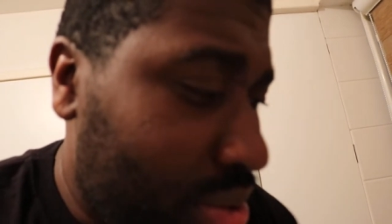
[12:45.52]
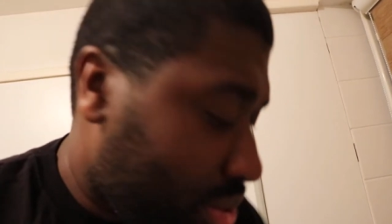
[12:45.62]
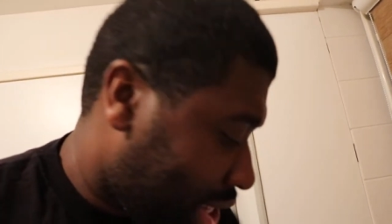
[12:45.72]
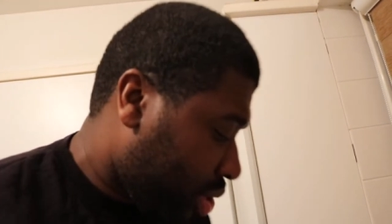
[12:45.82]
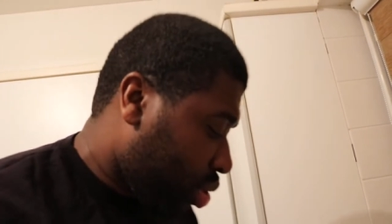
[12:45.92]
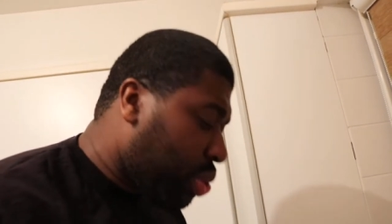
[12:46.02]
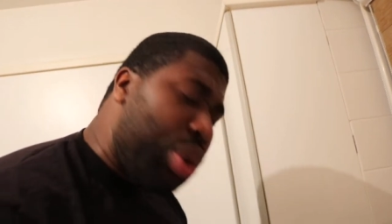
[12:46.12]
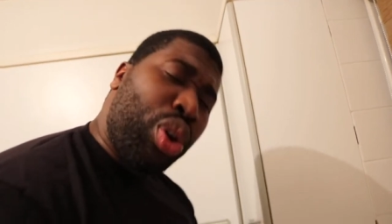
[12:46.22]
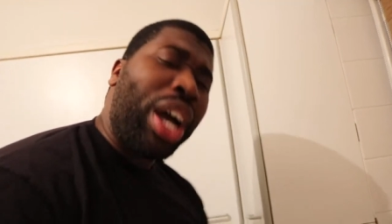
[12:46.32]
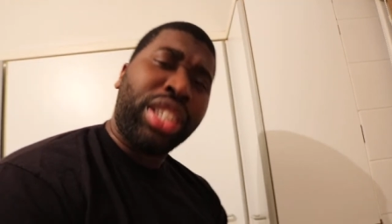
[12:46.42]

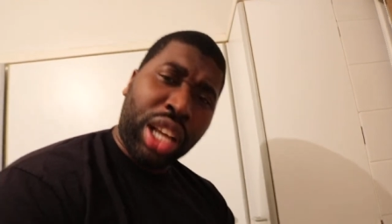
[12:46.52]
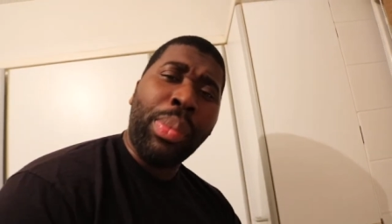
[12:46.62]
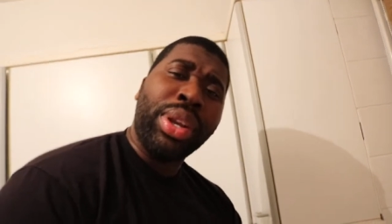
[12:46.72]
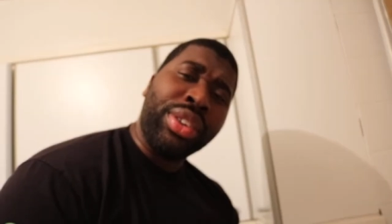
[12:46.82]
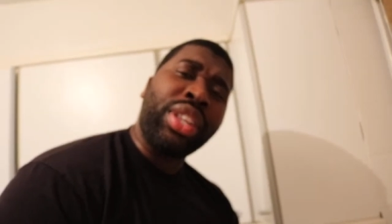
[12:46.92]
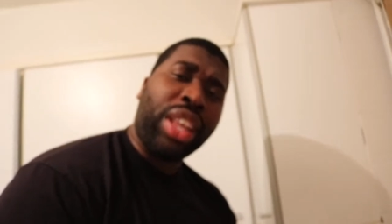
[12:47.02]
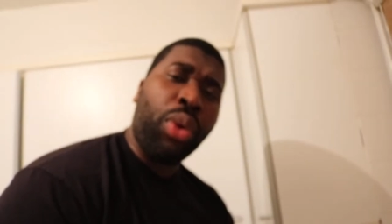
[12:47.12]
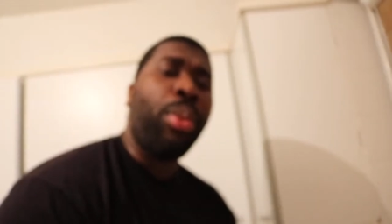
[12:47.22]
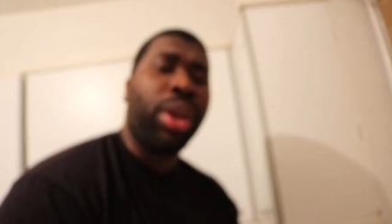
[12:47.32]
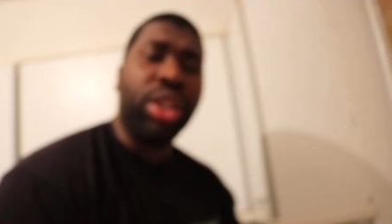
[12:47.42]
you guys can come in and tell
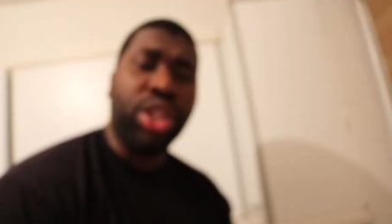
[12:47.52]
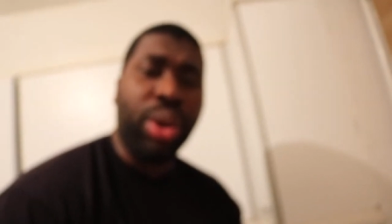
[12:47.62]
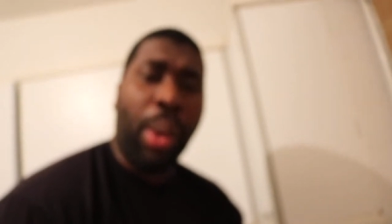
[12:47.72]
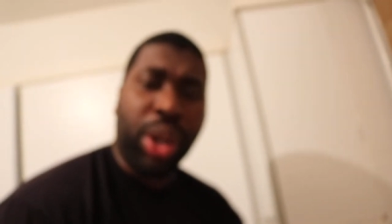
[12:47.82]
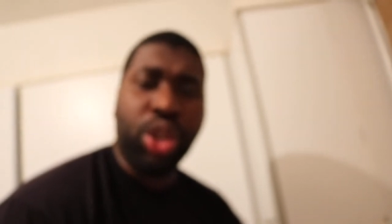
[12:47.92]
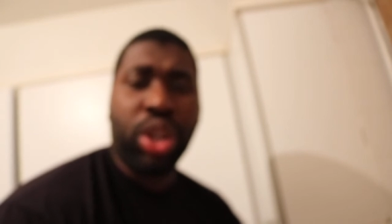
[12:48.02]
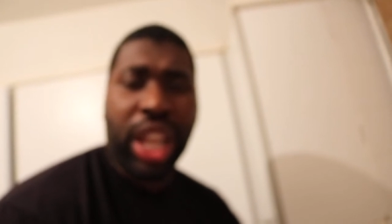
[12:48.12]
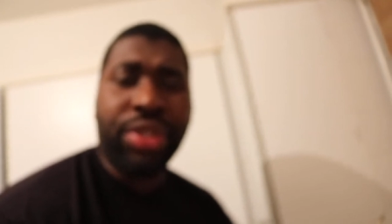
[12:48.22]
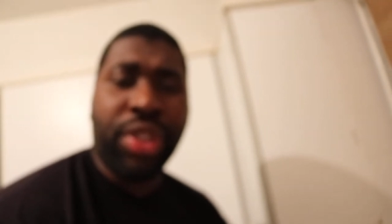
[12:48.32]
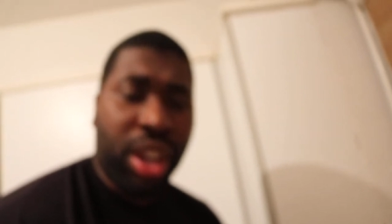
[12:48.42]
what we can do, and we can do it in the
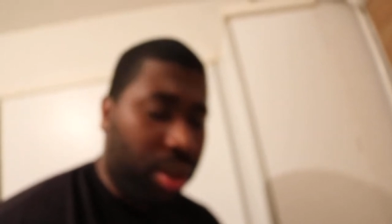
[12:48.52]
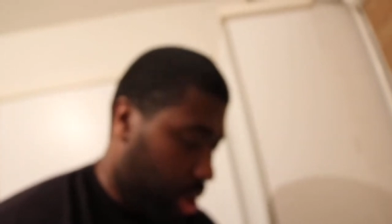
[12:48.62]
next video.